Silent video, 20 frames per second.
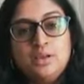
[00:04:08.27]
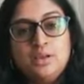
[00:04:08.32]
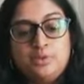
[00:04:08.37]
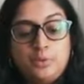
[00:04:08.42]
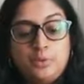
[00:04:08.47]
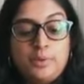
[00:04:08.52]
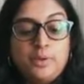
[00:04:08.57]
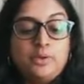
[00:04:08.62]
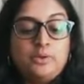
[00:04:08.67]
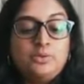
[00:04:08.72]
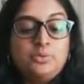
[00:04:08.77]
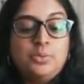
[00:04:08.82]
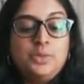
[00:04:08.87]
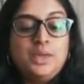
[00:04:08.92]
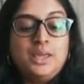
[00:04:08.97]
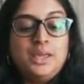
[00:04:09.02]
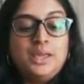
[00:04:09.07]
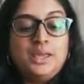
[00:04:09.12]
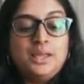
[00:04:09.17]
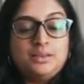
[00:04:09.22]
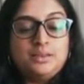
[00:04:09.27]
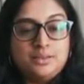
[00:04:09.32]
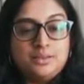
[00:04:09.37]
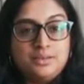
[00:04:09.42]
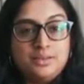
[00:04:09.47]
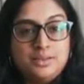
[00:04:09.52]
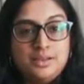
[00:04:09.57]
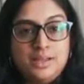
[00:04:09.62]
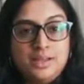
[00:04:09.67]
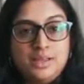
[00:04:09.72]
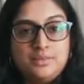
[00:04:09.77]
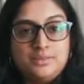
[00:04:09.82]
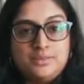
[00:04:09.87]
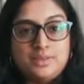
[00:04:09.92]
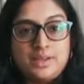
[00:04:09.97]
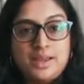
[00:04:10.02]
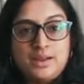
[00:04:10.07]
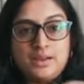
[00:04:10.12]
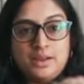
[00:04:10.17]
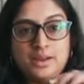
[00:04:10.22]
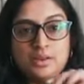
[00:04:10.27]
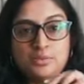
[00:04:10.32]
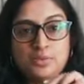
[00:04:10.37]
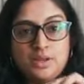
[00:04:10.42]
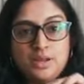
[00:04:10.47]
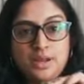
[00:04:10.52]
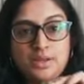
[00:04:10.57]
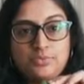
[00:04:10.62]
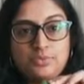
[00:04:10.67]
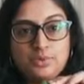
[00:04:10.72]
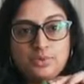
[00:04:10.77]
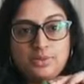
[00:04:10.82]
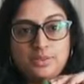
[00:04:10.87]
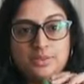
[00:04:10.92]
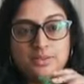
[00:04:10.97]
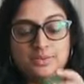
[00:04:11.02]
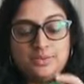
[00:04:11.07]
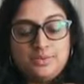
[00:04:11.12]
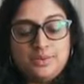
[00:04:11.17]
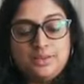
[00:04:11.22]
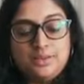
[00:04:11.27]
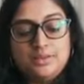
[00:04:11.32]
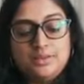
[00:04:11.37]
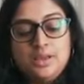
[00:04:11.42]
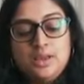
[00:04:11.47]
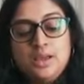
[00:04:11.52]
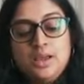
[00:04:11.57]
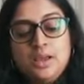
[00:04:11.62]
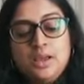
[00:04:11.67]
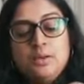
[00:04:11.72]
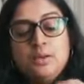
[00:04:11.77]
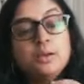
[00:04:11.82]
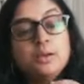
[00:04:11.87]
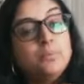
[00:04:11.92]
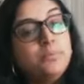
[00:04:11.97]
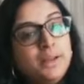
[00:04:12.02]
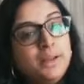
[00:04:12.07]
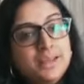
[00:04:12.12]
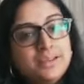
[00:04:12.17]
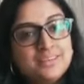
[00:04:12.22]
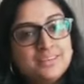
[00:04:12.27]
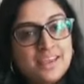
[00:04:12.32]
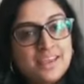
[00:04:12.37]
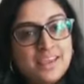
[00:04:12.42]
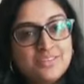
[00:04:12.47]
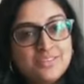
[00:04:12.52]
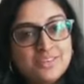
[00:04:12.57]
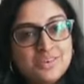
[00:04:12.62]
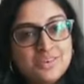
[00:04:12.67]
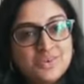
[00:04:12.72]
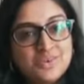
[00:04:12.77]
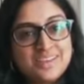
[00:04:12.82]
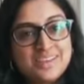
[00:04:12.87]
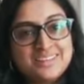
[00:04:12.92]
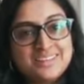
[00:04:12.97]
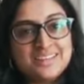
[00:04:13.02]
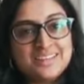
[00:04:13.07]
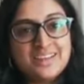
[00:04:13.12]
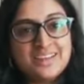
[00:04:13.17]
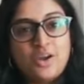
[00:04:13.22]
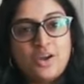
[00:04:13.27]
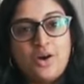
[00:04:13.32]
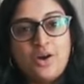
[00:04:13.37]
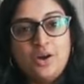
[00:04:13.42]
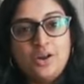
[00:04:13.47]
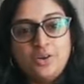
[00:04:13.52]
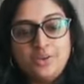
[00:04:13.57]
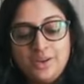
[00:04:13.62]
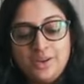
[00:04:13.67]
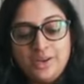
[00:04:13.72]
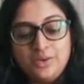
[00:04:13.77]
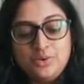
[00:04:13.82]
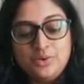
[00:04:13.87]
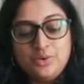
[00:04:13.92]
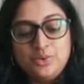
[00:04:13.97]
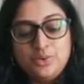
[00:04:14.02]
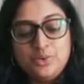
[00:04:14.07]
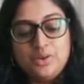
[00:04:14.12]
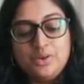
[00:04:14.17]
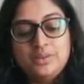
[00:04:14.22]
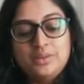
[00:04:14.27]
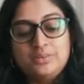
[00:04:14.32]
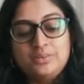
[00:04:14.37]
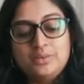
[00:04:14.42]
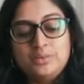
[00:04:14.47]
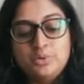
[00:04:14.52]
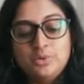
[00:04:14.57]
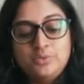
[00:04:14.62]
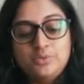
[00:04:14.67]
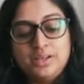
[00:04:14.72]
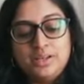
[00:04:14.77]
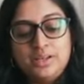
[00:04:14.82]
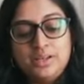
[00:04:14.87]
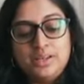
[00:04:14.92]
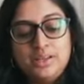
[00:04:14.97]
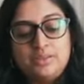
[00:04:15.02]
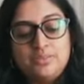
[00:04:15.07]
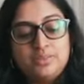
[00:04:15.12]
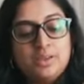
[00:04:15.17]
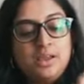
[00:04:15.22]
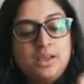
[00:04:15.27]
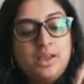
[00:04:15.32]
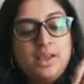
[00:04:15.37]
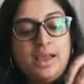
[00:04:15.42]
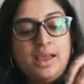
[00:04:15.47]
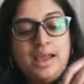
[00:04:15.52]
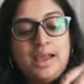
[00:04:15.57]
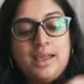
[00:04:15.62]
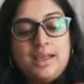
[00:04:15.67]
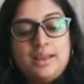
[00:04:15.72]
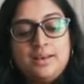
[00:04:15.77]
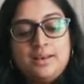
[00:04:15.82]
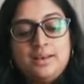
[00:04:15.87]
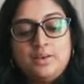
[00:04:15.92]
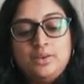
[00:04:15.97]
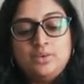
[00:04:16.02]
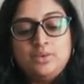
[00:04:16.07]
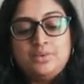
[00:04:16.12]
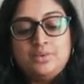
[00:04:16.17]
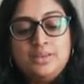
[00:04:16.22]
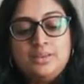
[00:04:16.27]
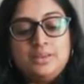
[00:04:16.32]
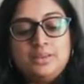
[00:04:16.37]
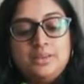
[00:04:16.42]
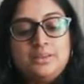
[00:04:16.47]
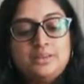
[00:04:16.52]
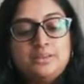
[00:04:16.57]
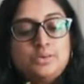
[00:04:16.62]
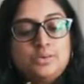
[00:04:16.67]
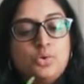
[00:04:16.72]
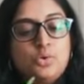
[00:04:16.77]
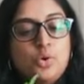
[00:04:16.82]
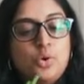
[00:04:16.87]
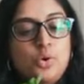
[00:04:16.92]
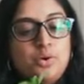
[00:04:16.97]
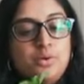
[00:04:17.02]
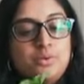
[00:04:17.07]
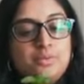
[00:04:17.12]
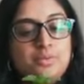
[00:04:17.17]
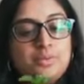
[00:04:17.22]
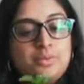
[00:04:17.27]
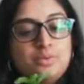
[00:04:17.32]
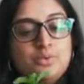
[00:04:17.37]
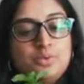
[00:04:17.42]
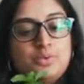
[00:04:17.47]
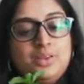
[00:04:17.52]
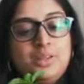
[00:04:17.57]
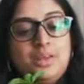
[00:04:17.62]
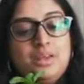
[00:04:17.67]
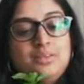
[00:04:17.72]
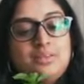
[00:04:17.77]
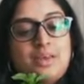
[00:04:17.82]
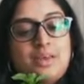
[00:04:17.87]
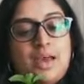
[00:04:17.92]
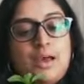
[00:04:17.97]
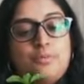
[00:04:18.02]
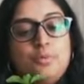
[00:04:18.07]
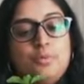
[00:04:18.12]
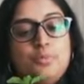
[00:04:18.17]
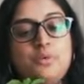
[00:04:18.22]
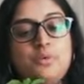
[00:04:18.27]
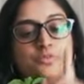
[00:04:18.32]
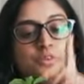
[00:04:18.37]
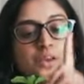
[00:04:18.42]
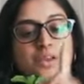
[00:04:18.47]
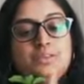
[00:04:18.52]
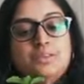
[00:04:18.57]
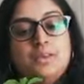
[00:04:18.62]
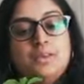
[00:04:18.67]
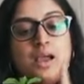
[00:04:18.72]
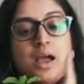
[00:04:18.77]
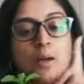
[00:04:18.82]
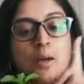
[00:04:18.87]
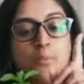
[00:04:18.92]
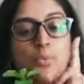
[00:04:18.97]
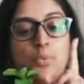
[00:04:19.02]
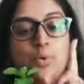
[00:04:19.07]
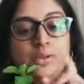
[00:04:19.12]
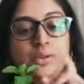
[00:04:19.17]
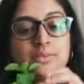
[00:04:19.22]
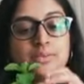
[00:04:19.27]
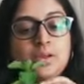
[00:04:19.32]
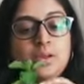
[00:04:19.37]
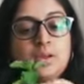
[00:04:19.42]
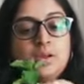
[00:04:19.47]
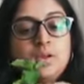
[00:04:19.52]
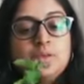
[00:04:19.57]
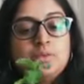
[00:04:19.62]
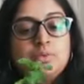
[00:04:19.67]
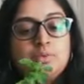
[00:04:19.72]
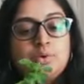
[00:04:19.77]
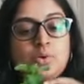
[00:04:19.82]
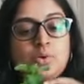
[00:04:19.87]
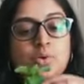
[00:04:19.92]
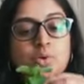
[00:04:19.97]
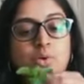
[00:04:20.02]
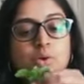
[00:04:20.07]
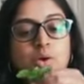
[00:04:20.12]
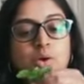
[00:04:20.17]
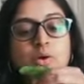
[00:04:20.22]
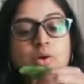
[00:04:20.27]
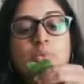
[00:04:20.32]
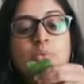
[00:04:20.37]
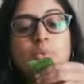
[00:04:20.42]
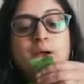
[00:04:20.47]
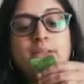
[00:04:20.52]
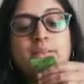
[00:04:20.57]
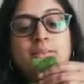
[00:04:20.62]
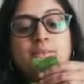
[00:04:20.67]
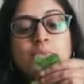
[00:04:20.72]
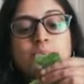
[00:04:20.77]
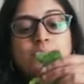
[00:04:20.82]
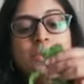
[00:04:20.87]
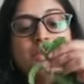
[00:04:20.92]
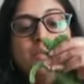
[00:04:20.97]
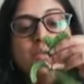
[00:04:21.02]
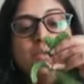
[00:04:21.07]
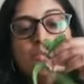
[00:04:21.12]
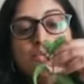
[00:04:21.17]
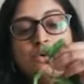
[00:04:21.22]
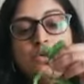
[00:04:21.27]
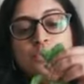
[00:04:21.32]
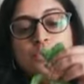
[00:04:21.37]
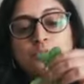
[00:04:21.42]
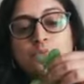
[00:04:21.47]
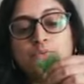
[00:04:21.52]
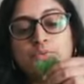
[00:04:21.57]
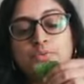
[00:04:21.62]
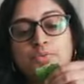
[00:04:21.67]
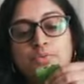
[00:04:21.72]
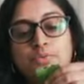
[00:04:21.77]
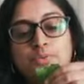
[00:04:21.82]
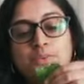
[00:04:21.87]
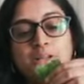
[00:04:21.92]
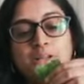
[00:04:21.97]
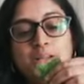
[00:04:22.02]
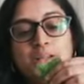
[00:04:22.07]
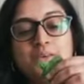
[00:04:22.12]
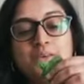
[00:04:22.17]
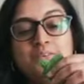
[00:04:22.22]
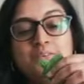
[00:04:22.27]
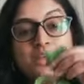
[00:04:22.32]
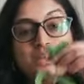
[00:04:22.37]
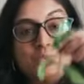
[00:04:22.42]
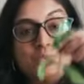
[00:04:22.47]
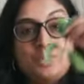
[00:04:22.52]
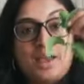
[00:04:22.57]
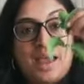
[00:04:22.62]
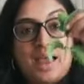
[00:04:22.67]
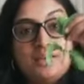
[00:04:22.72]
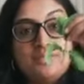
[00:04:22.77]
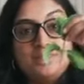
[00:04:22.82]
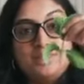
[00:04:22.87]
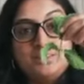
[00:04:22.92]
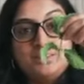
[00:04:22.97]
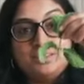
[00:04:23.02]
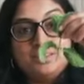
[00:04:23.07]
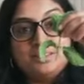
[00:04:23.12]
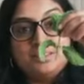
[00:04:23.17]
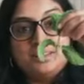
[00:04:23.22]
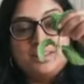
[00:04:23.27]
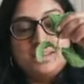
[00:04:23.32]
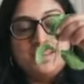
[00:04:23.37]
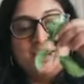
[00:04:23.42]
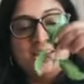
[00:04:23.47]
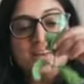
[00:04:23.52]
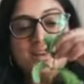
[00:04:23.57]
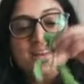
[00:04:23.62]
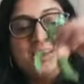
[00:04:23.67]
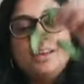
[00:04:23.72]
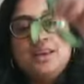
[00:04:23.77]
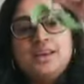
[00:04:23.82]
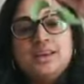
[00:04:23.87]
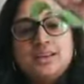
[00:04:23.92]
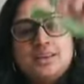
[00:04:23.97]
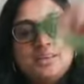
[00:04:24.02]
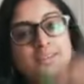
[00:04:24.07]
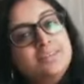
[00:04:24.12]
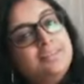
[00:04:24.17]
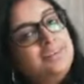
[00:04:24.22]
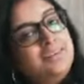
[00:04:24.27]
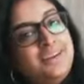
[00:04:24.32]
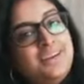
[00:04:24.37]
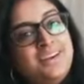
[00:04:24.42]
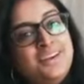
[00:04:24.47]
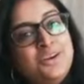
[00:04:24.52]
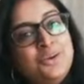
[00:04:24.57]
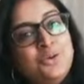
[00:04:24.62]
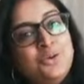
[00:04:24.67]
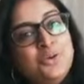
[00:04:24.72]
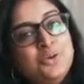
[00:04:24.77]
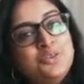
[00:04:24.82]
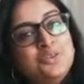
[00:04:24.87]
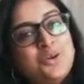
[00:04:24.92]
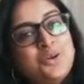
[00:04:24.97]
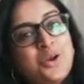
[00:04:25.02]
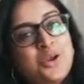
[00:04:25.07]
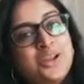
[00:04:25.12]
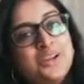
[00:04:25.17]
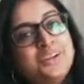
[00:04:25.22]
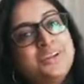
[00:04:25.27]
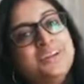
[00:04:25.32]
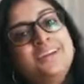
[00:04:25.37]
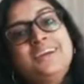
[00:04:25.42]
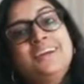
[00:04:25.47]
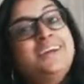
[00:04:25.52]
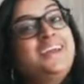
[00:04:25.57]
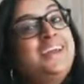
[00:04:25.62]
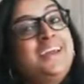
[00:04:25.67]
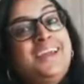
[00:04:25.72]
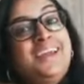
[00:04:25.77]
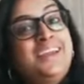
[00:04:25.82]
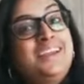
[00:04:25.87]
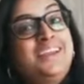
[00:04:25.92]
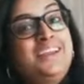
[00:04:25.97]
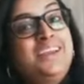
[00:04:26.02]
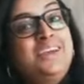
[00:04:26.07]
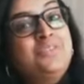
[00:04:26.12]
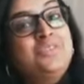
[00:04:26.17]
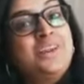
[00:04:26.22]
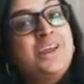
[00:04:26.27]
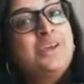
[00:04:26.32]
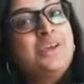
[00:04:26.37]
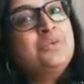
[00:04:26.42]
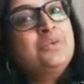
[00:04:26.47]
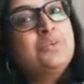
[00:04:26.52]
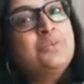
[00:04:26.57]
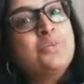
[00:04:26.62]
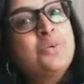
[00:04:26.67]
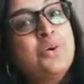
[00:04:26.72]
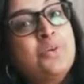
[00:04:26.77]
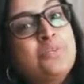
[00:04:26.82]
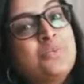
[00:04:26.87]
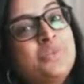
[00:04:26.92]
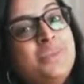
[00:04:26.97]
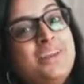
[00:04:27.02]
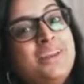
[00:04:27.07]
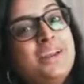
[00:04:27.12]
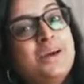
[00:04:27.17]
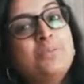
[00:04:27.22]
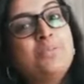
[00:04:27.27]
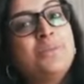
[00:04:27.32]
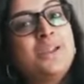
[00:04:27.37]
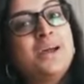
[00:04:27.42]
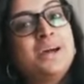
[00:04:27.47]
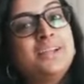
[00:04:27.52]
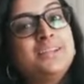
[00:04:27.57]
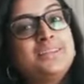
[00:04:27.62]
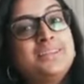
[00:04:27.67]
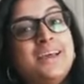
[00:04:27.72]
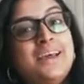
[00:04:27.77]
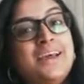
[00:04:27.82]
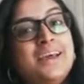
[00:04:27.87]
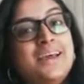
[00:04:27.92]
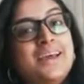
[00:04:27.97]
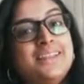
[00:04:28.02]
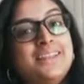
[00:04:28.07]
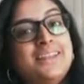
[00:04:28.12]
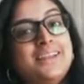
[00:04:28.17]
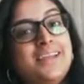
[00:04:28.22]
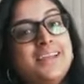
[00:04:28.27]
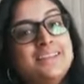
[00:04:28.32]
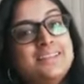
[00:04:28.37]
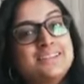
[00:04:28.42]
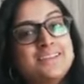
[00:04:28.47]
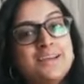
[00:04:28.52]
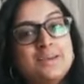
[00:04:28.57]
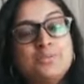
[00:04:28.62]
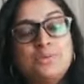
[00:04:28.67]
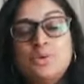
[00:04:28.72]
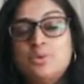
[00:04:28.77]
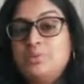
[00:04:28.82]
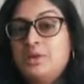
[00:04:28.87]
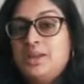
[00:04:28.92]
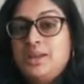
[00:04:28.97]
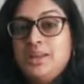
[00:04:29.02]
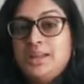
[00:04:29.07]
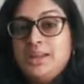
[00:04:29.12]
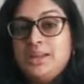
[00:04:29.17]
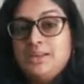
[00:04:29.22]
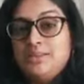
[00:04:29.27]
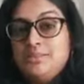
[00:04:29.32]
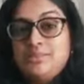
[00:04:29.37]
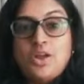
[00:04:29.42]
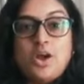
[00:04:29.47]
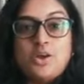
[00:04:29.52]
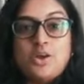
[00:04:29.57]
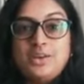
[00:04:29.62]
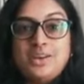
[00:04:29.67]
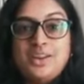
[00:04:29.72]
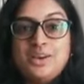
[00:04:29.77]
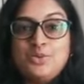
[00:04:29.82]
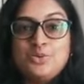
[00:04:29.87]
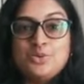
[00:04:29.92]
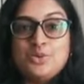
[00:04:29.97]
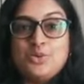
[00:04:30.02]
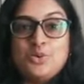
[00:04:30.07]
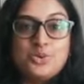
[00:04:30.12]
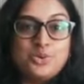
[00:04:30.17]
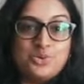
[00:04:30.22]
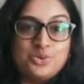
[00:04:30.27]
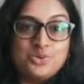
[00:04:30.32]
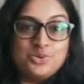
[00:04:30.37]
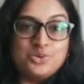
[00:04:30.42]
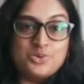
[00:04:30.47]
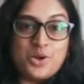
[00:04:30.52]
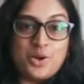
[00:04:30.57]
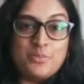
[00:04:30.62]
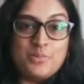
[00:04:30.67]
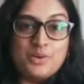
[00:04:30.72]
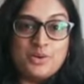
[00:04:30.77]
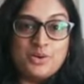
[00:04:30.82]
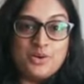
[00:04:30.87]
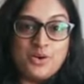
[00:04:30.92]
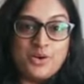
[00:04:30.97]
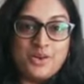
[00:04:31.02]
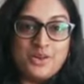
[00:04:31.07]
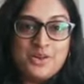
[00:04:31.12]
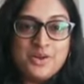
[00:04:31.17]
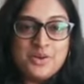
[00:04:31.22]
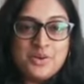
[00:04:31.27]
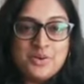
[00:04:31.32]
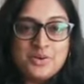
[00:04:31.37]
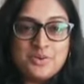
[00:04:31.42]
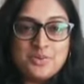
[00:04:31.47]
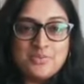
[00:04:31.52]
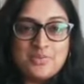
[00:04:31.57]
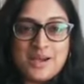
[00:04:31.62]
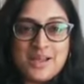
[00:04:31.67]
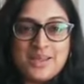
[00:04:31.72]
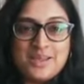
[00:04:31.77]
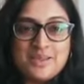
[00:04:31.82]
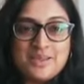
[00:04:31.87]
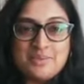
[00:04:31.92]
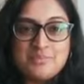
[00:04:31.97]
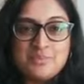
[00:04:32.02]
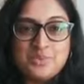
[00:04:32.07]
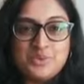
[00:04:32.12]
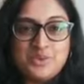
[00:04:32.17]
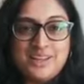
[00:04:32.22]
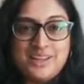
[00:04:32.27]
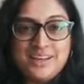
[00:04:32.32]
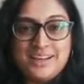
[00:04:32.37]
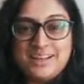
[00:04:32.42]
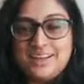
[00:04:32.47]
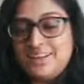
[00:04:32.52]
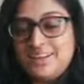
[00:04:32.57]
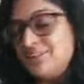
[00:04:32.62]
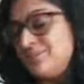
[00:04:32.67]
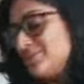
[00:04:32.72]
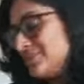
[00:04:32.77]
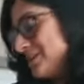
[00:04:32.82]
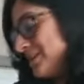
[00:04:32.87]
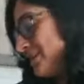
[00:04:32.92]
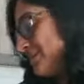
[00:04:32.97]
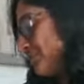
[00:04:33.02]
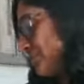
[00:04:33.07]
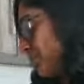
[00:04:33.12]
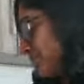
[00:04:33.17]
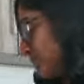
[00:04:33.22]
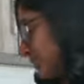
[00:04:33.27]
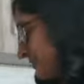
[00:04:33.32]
So because we eat the leaves, right, and we're left with these twigs. Please save the twigs. All you need to do is remove the leaves, and you see these nodes. So these have to be facing upwards. So once we remove the leaves and we have just a stick in it, stick it into your soil. It gives rise to more pudina plants, and the next time you may not need to go to the shop at all to buy pudina leaves anymore.